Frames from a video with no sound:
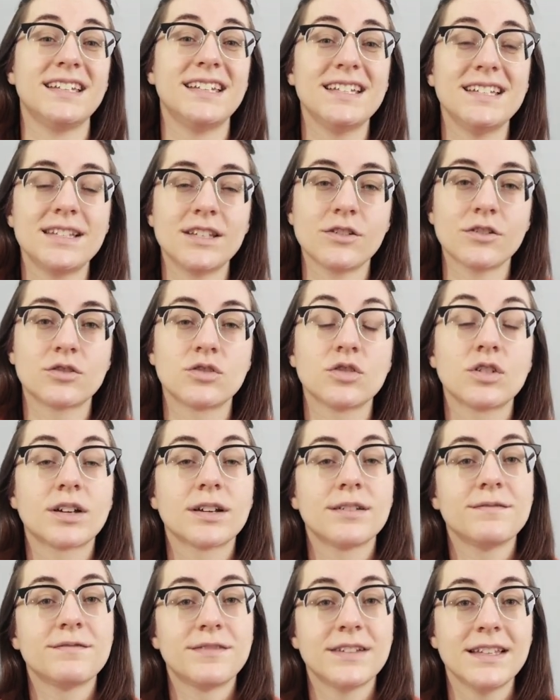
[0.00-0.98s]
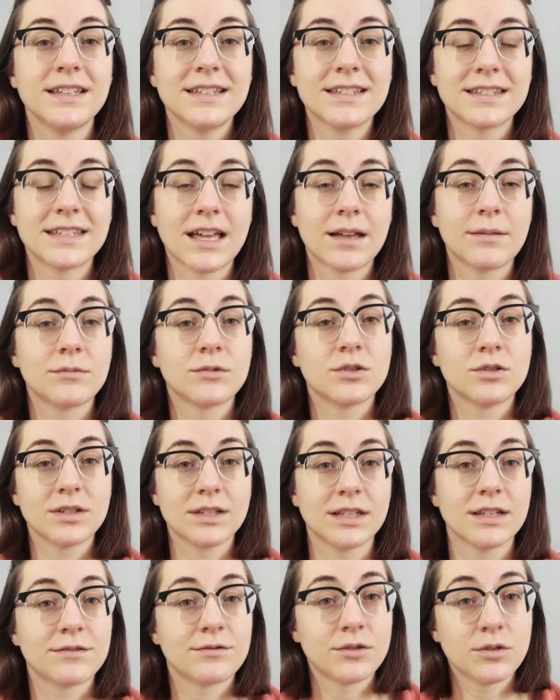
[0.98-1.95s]
easier to convince them to
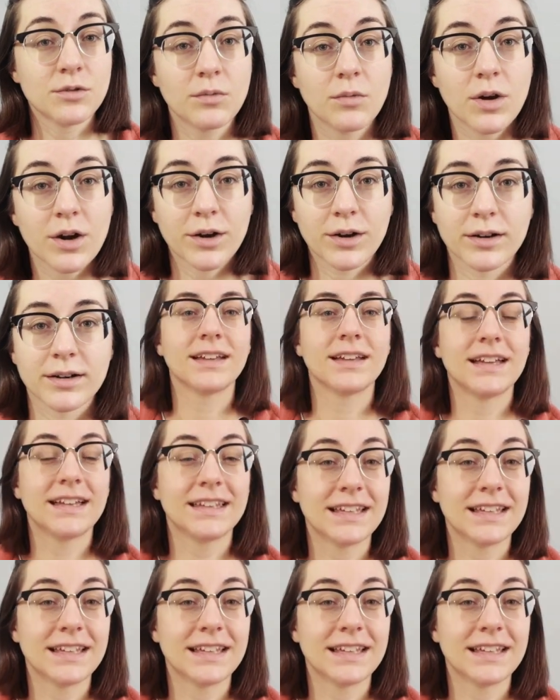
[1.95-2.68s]
give you work.